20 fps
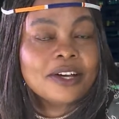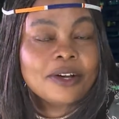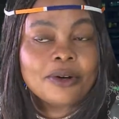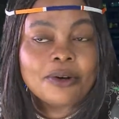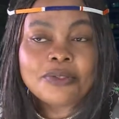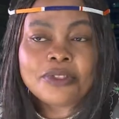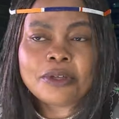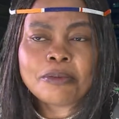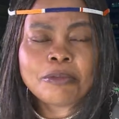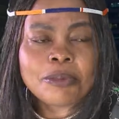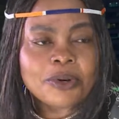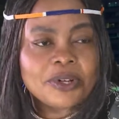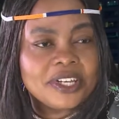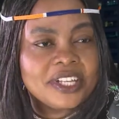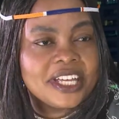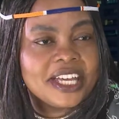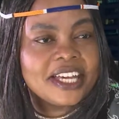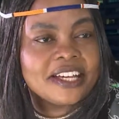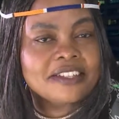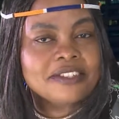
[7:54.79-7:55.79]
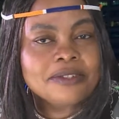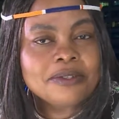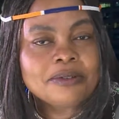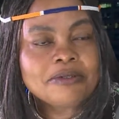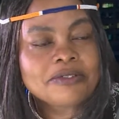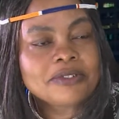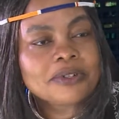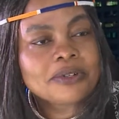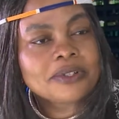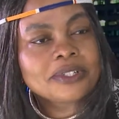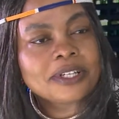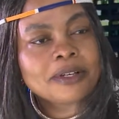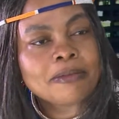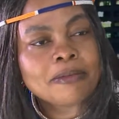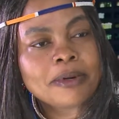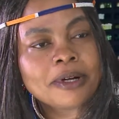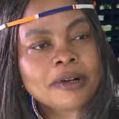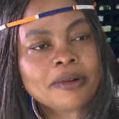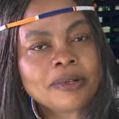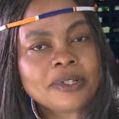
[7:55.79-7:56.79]
On the body aches you've talked
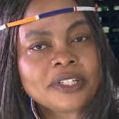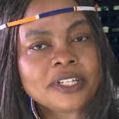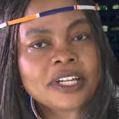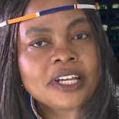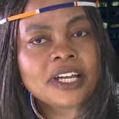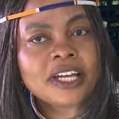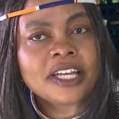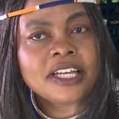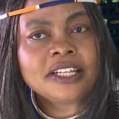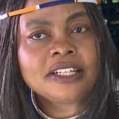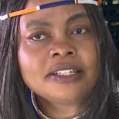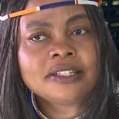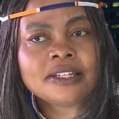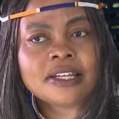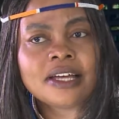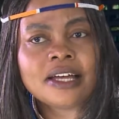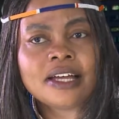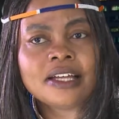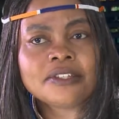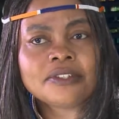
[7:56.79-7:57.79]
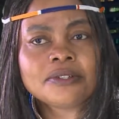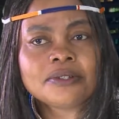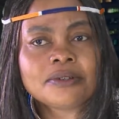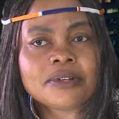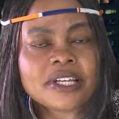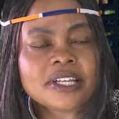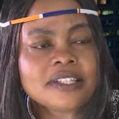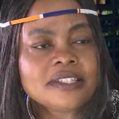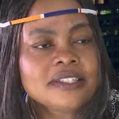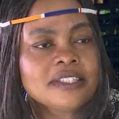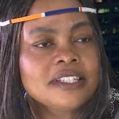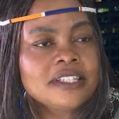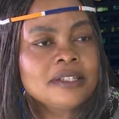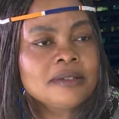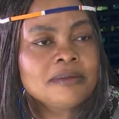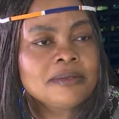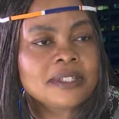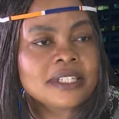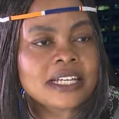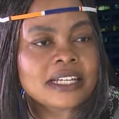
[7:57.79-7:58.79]
about, stress
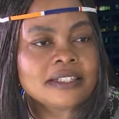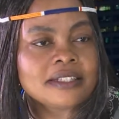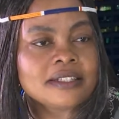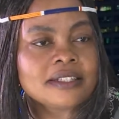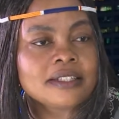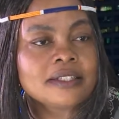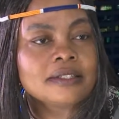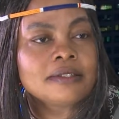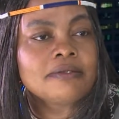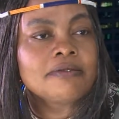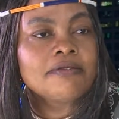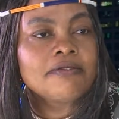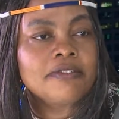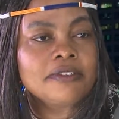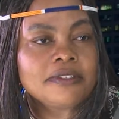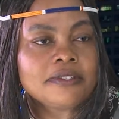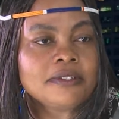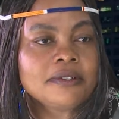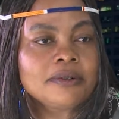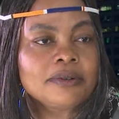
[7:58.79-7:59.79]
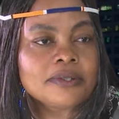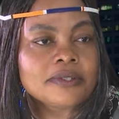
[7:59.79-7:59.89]
gives us these physical